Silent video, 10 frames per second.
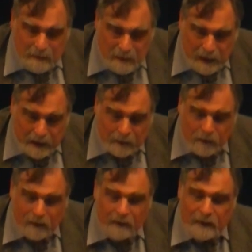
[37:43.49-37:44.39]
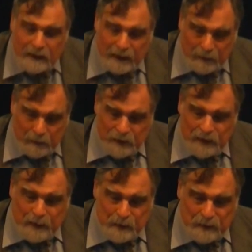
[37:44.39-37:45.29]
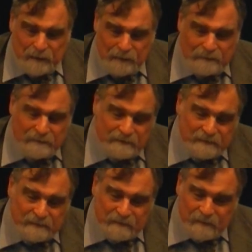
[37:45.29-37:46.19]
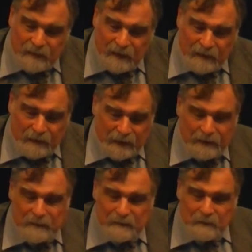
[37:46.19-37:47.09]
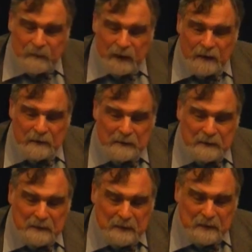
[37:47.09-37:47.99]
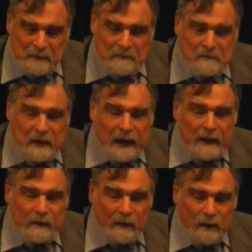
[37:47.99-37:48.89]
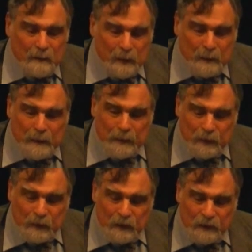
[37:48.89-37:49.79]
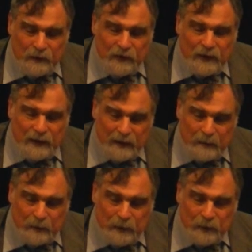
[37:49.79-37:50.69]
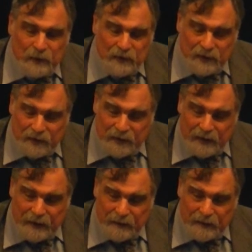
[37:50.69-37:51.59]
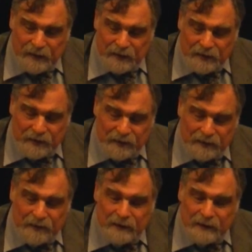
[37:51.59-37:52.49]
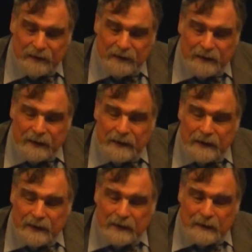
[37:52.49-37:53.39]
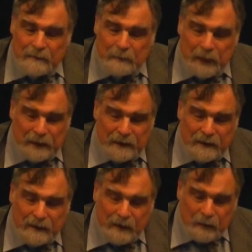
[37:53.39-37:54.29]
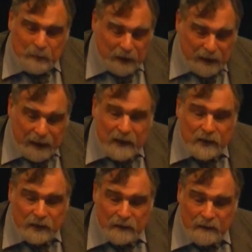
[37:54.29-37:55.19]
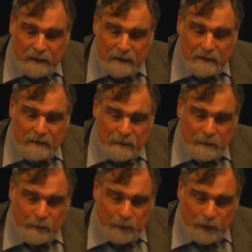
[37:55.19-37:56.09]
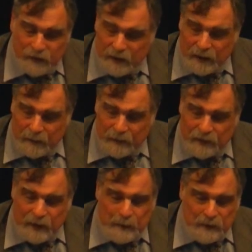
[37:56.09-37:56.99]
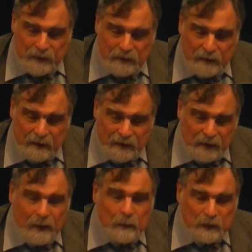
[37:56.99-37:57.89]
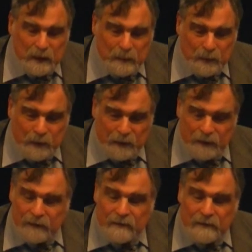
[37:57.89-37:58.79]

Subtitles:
dialogue and reception, right? It's dialogue among people who understand that produces this kind of consensus, but communication for the sake of reception is equally important.